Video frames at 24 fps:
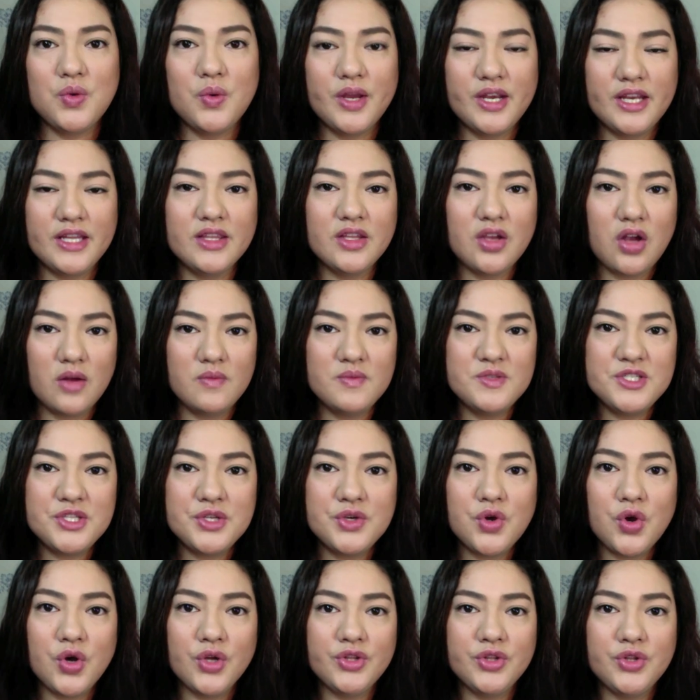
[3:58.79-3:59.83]
When it comes to
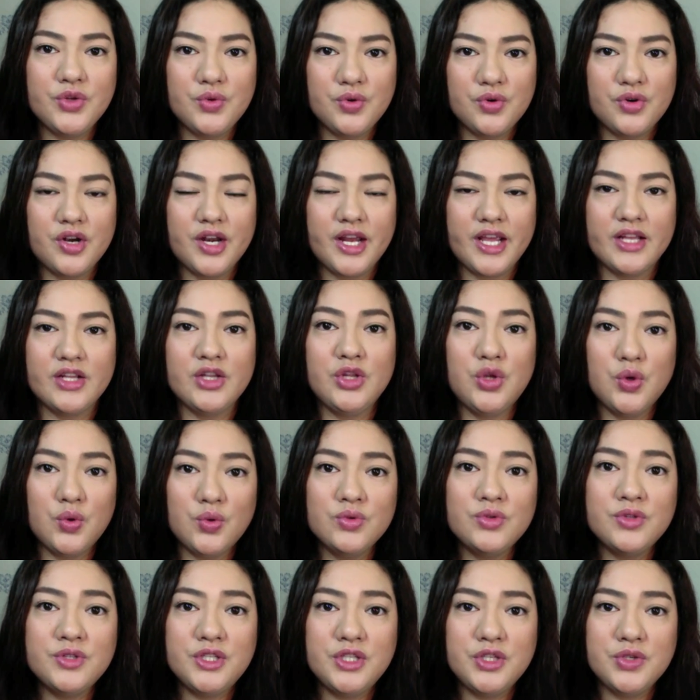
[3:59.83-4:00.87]
contouring,
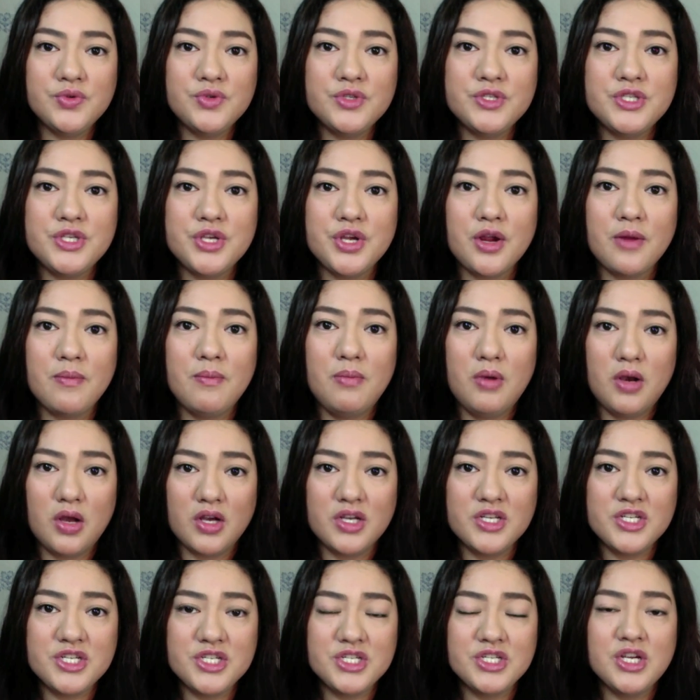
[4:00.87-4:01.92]
don't use your
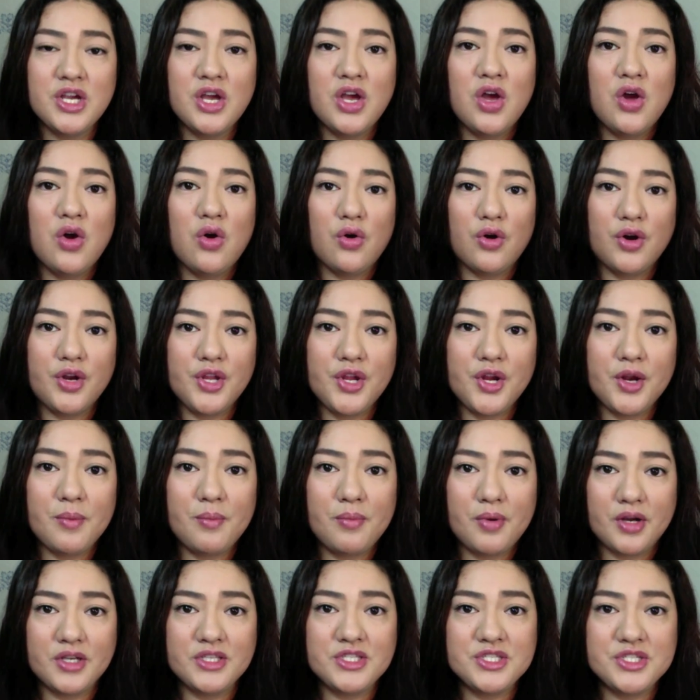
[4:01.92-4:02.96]
blush or your
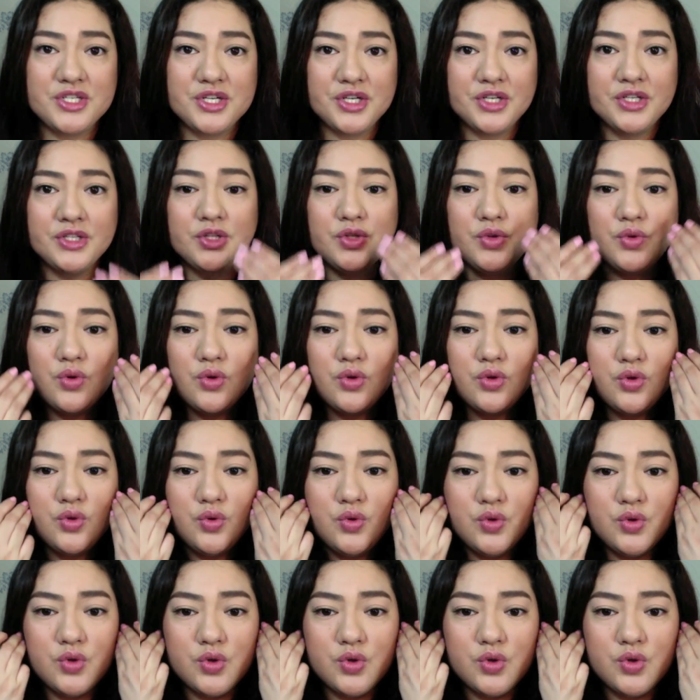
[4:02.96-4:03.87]
bronzer to